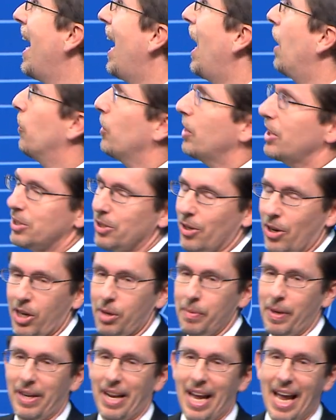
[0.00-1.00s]
I want to talk
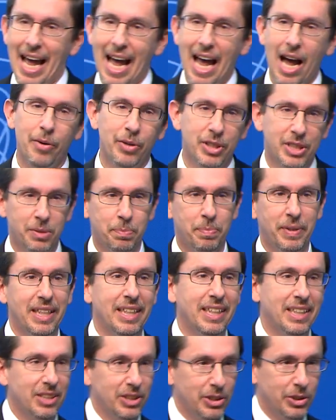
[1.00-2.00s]
about how it's
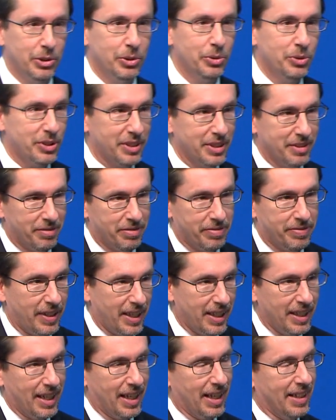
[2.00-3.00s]
being used in
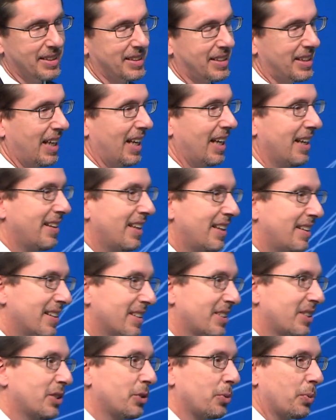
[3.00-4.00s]
finance. And I think
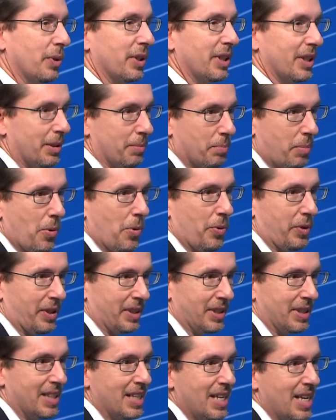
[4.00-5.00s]
this is really
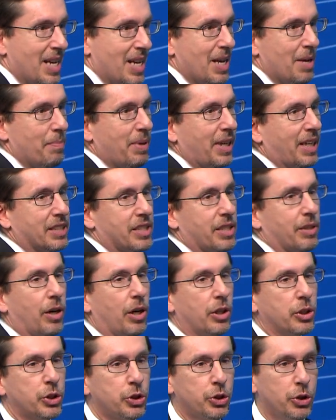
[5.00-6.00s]
important because there
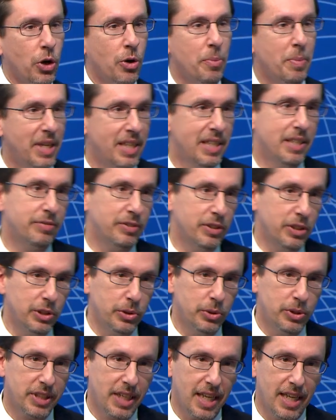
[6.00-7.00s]
are so many different
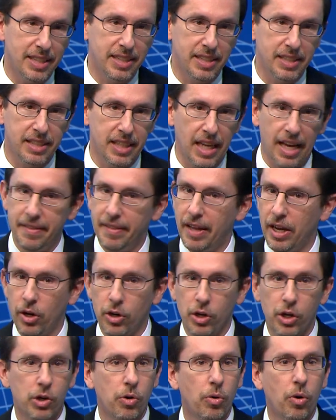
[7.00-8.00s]
use cases and they
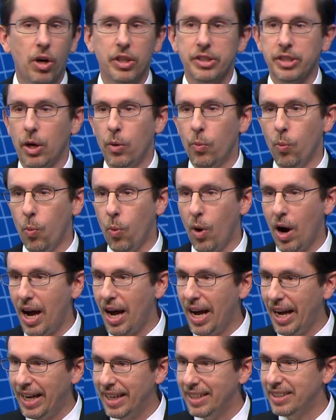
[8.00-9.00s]
are across a
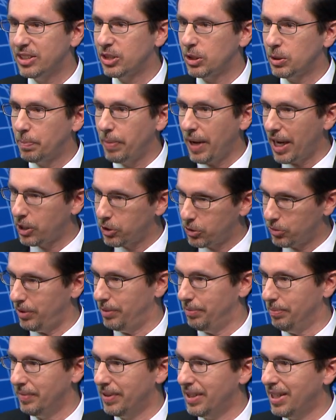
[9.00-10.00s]
wide
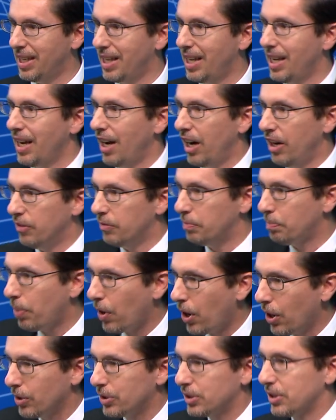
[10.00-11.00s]
spectrum of
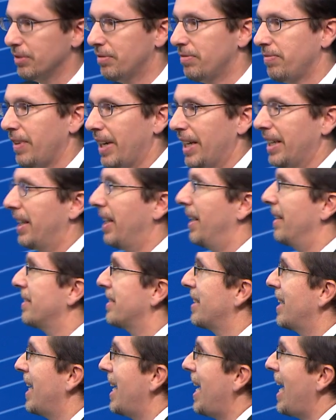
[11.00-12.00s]
parts of
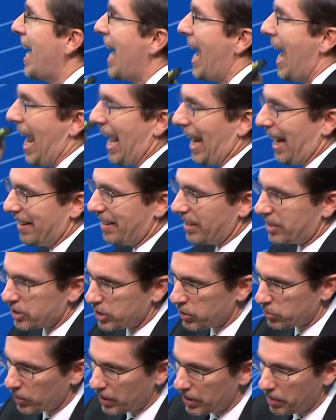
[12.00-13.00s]
finance. And I think this
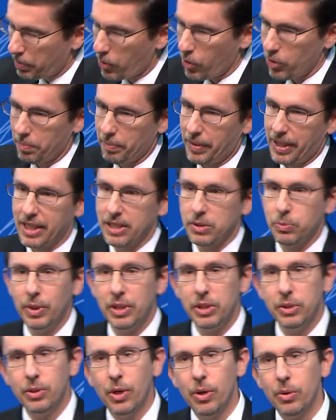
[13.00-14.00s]
is really important because
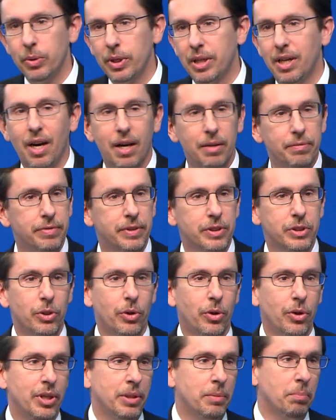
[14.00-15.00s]
when you go to a conference
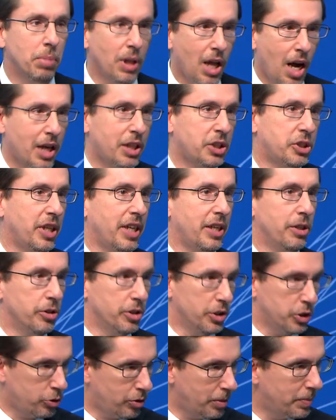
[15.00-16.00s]
on blockchain or
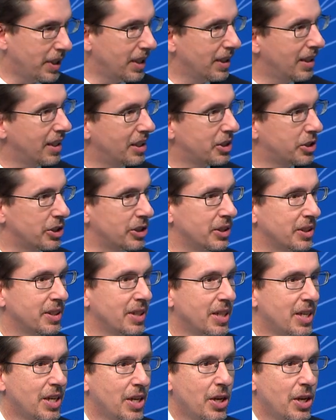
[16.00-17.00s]
distributed ledger,
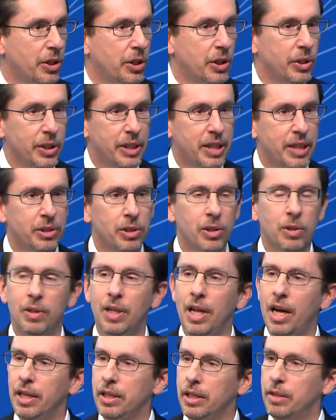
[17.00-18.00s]
you'll hear a
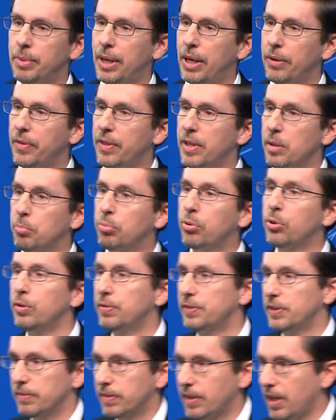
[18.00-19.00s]
lot about the
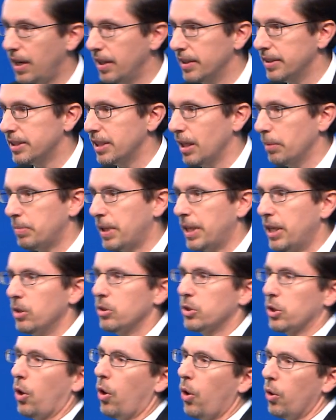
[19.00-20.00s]
proofs of concept.
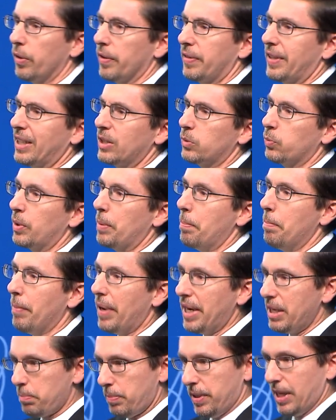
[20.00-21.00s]
Here's all the things we
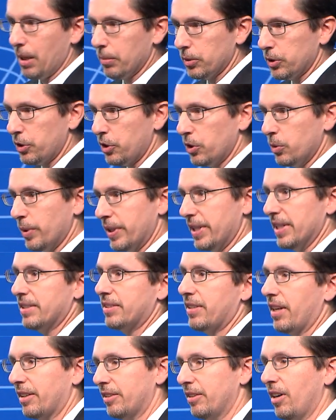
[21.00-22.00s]
might be able to do with this
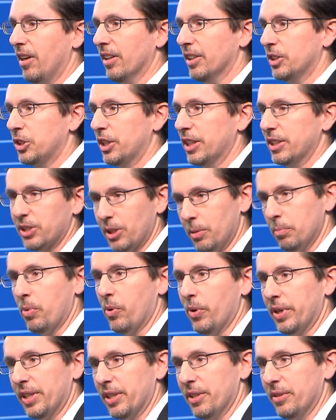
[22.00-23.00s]
technology at some
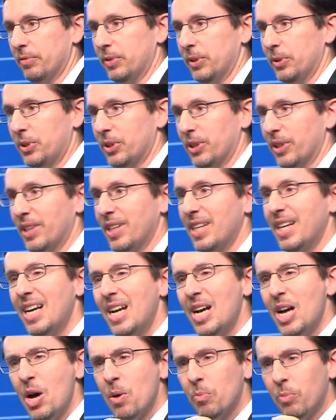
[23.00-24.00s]
point in the future.
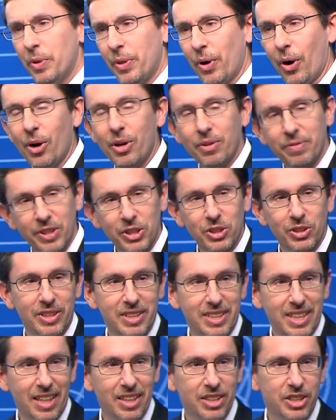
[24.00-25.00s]
With artificial
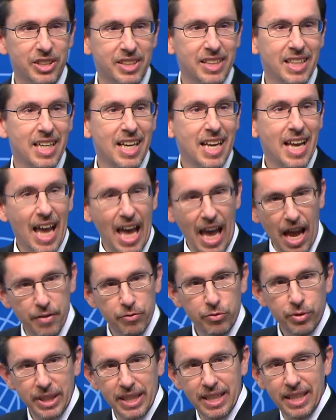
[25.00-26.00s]
intelligence,
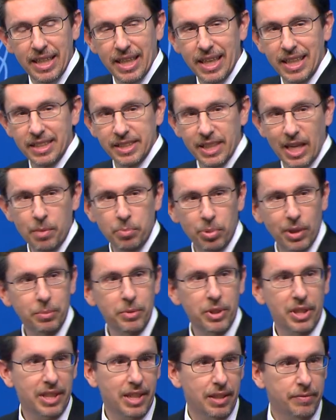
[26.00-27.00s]
Every example I'm
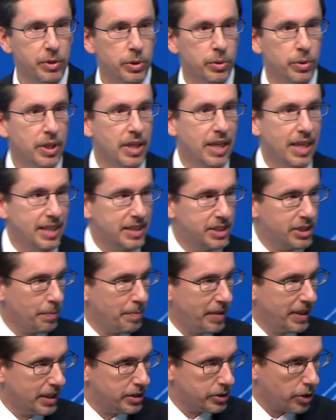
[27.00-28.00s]
going to give you is
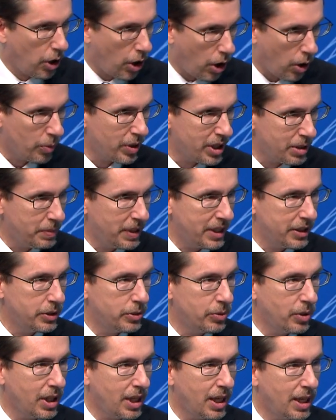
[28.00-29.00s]
something that's already being
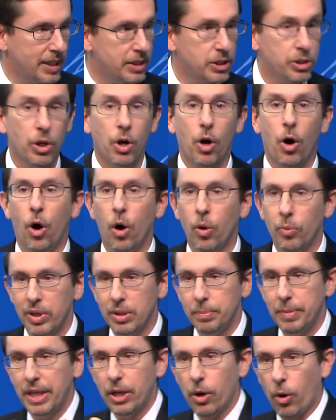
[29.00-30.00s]
utilized, already
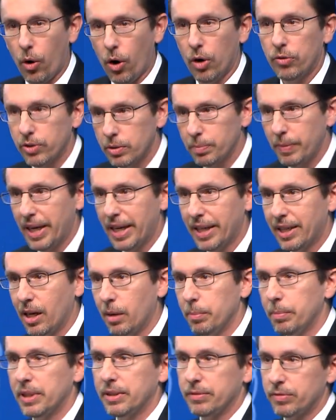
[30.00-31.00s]
being offered by a
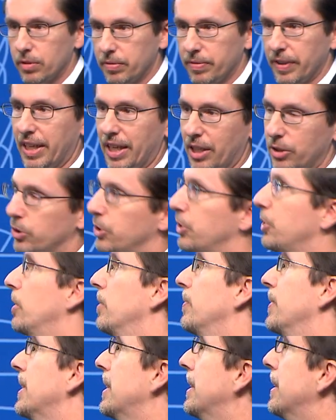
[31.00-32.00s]
company for financial
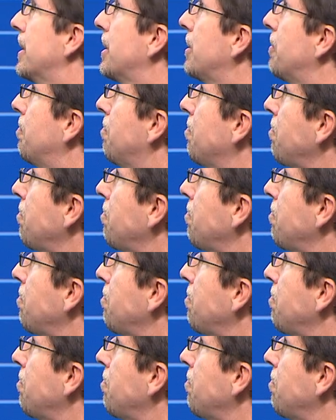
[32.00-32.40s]
services.